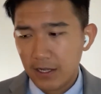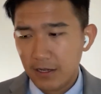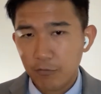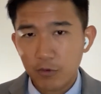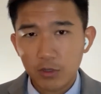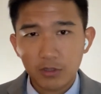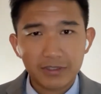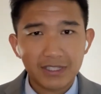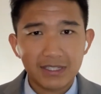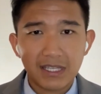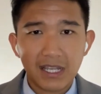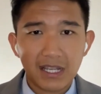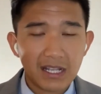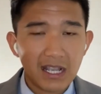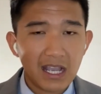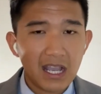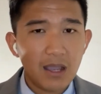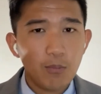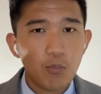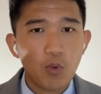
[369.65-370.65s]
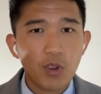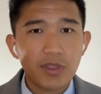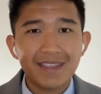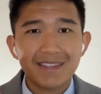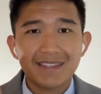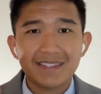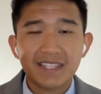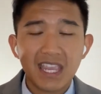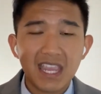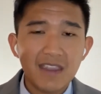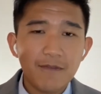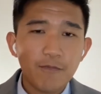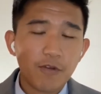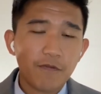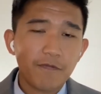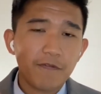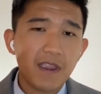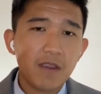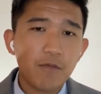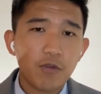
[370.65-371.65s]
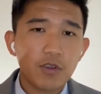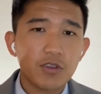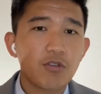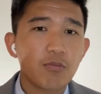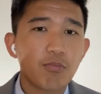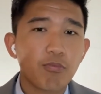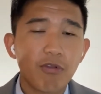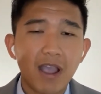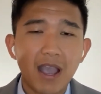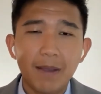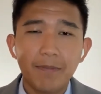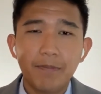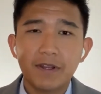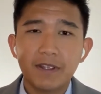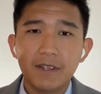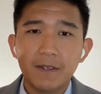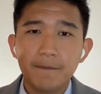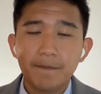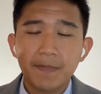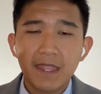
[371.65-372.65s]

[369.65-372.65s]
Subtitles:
realtor.com, when they save or favorite your property,